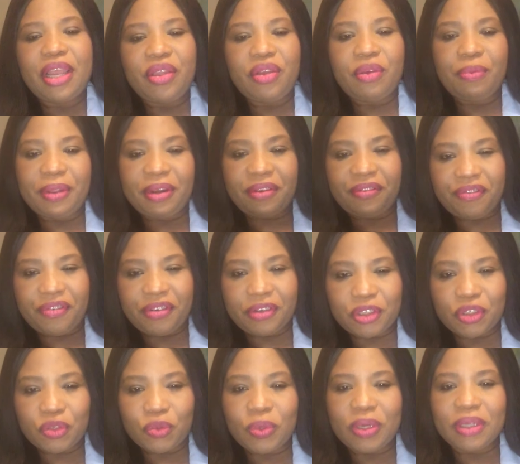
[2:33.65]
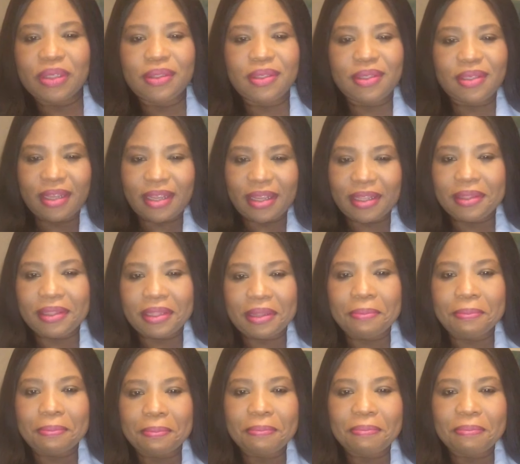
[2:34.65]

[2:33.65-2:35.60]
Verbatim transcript: you'll be the first one to get them.